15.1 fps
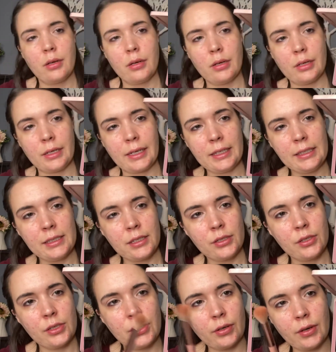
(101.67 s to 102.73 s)
Alright,
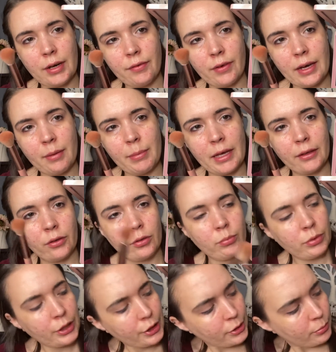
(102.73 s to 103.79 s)
so I've got my little
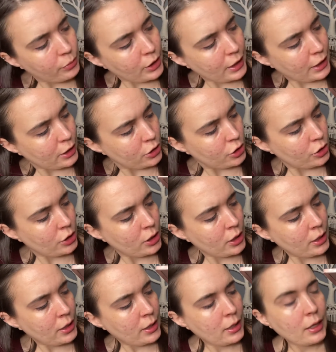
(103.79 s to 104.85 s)
blender brush,
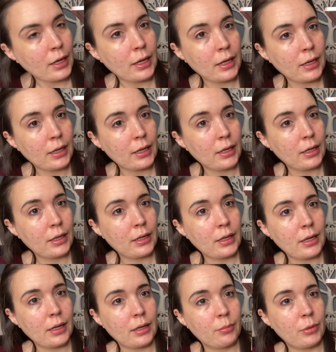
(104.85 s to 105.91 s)
and
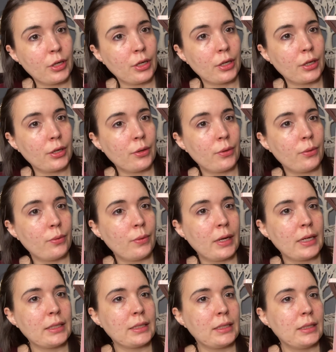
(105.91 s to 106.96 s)
I'm going to go
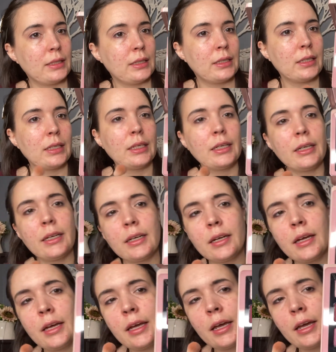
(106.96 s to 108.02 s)
right in here.
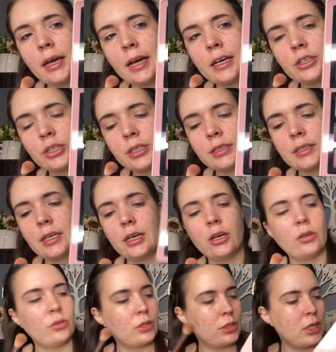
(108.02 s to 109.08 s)
As you can
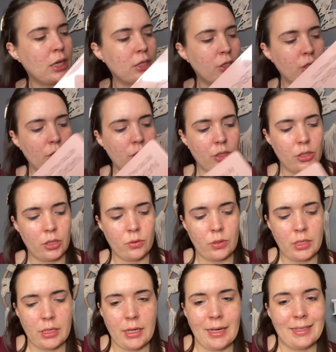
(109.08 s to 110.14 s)
tell, Natasha
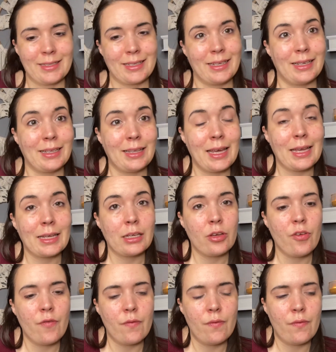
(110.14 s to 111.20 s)
Denona has got like
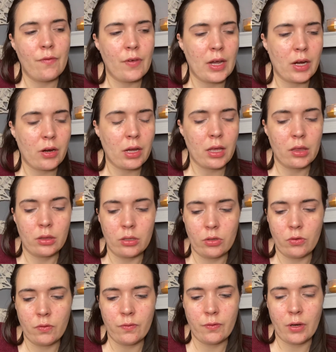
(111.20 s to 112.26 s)
very
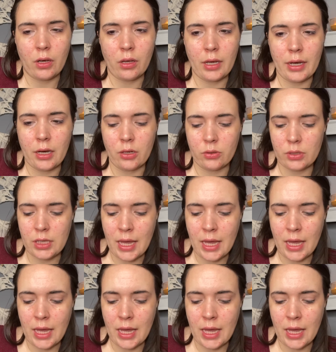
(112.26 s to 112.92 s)
little fallout.